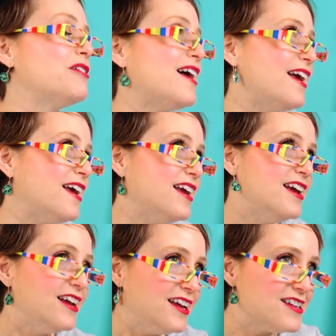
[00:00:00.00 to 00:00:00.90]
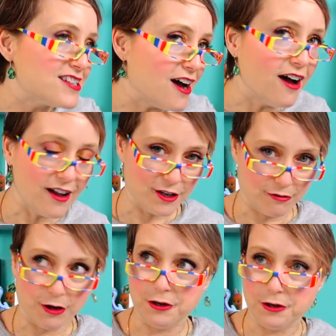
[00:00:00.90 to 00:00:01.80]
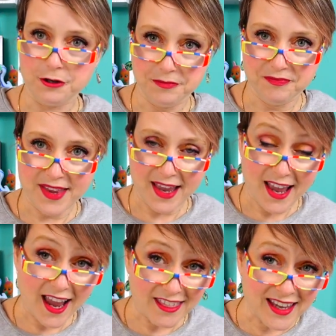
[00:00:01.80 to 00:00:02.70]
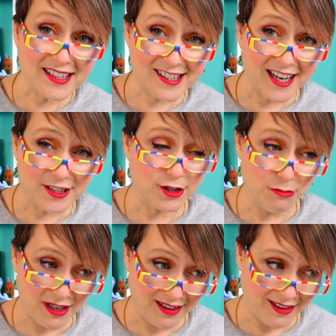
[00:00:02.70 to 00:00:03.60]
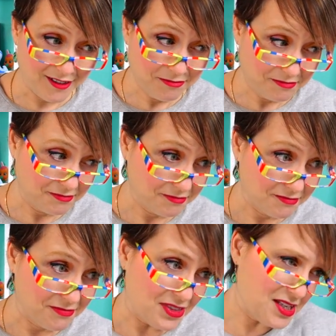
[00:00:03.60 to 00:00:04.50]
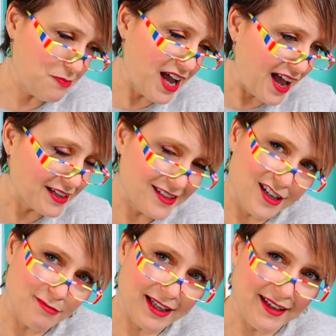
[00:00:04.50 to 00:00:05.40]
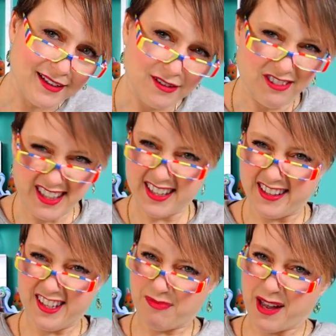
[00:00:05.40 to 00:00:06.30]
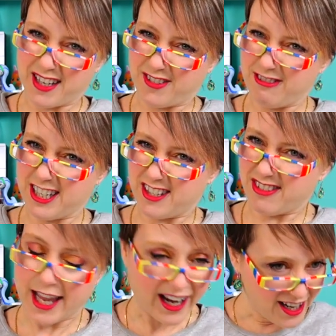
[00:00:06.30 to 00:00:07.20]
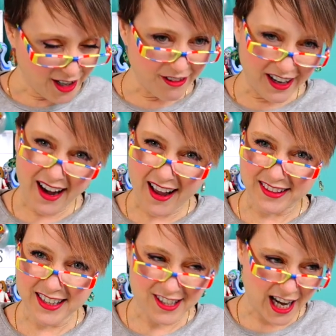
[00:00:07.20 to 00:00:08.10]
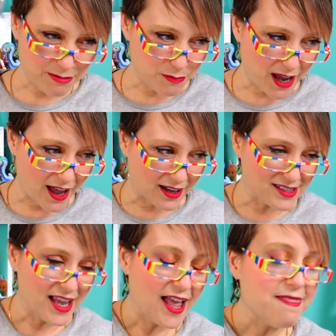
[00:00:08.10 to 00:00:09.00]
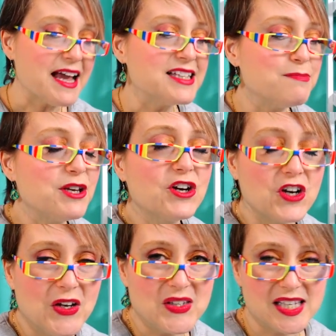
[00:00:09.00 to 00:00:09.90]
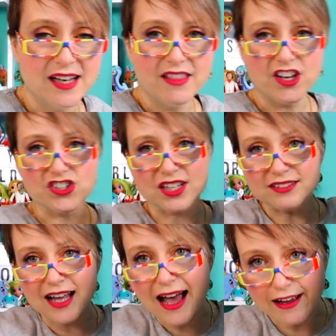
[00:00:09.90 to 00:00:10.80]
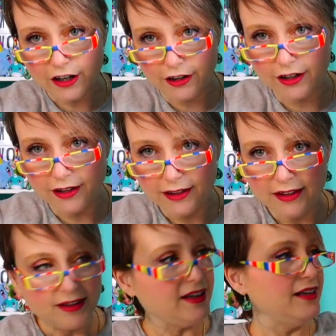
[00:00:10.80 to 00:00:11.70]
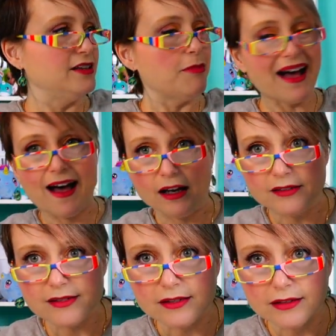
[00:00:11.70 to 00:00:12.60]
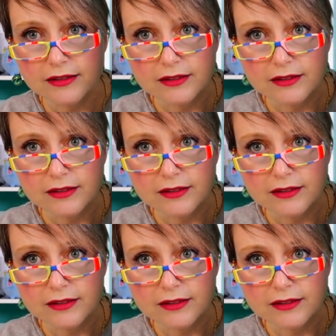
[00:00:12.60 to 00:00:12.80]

Play is on a roll, and they sent to me this box. And I'm like, what's in this box from Just Play? What an oddly shaped box. That's because there's a locker in the box.